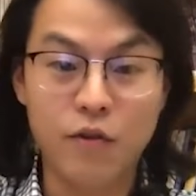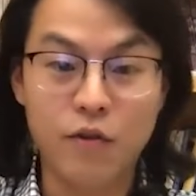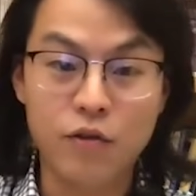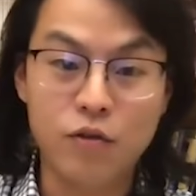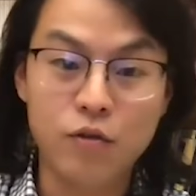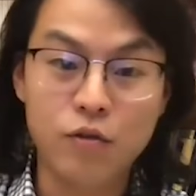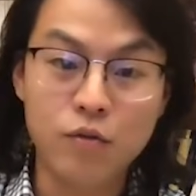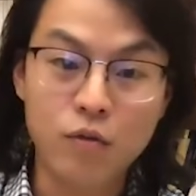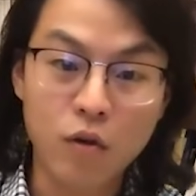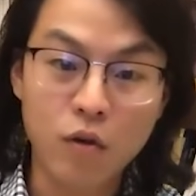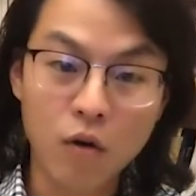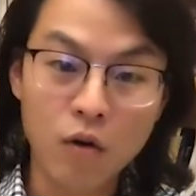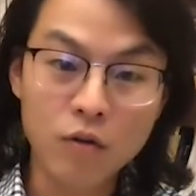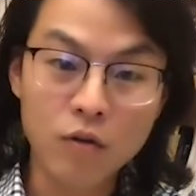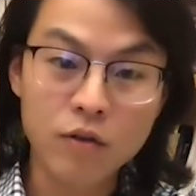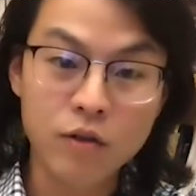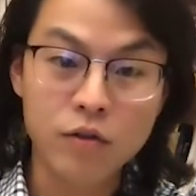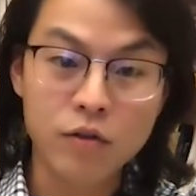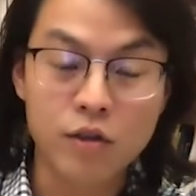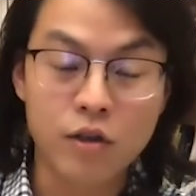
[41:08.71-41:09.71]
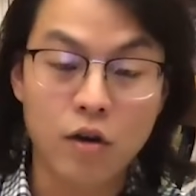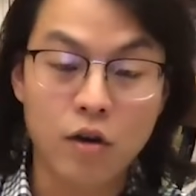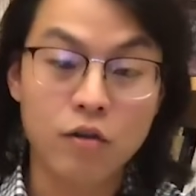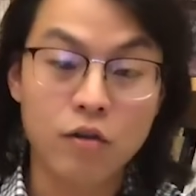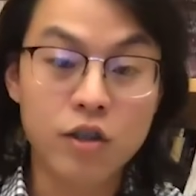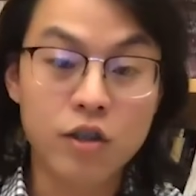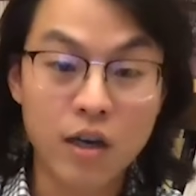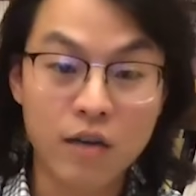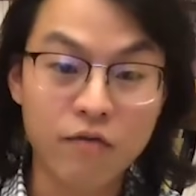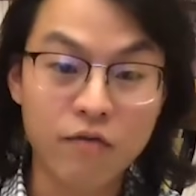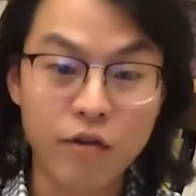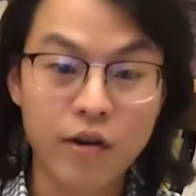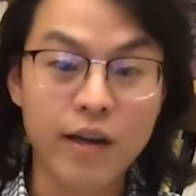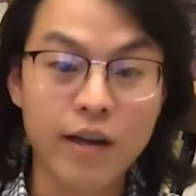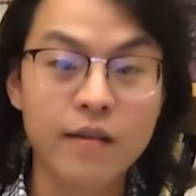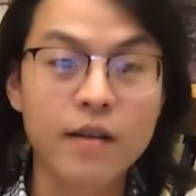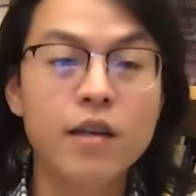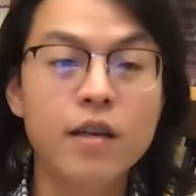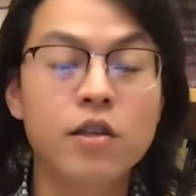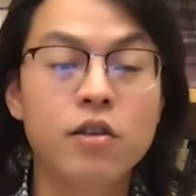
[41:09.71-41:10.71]
If you're too cold, you start
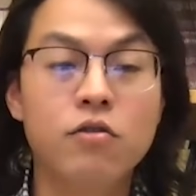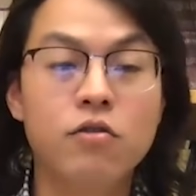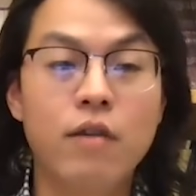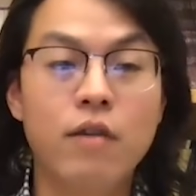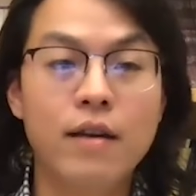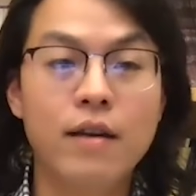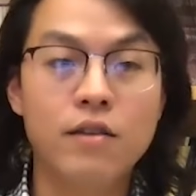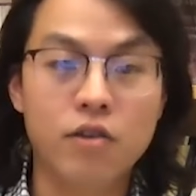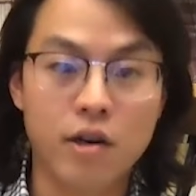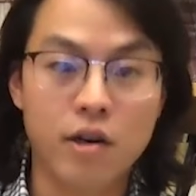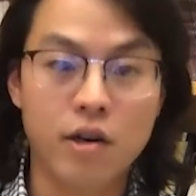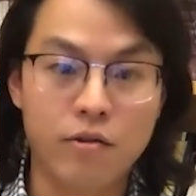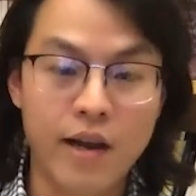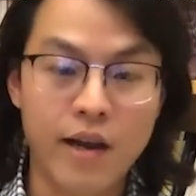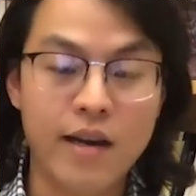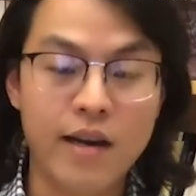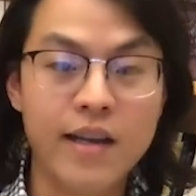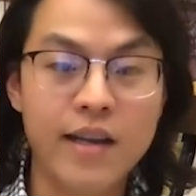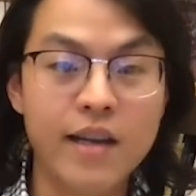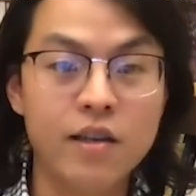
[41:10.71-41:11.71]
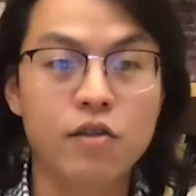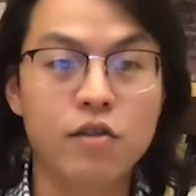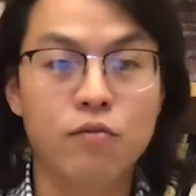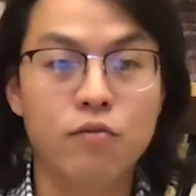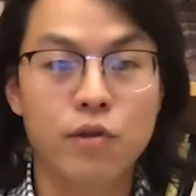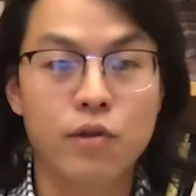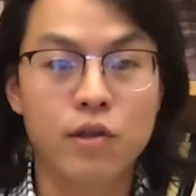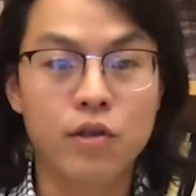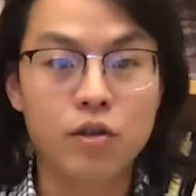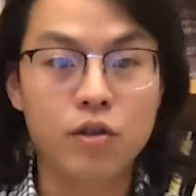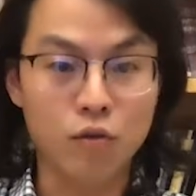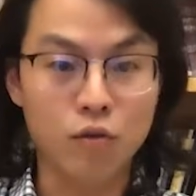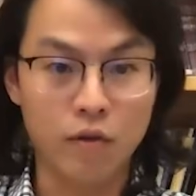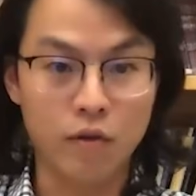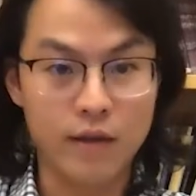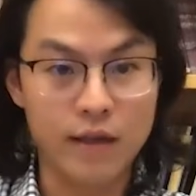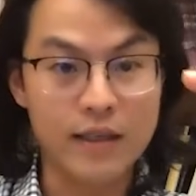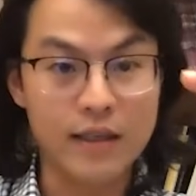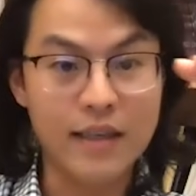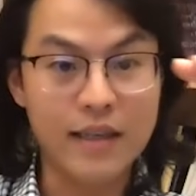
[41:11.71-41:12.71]
shivering to try to generate heat to
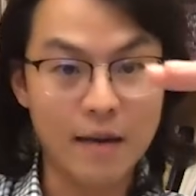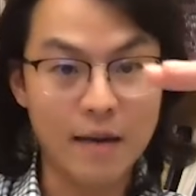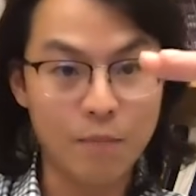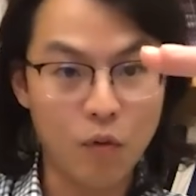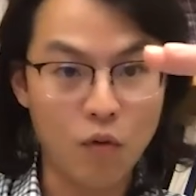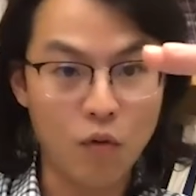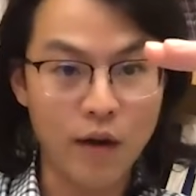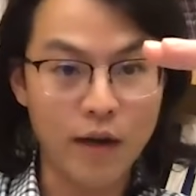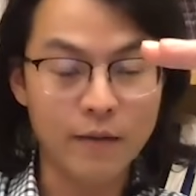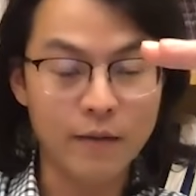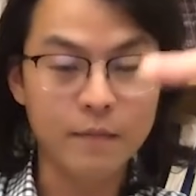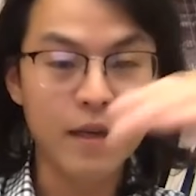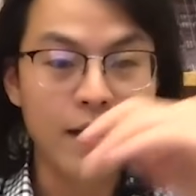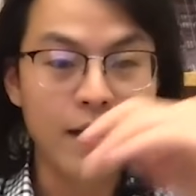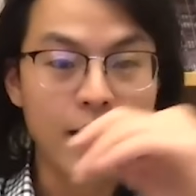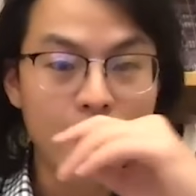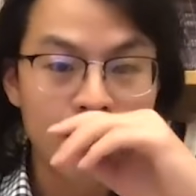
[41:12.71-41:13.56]
restore this set point.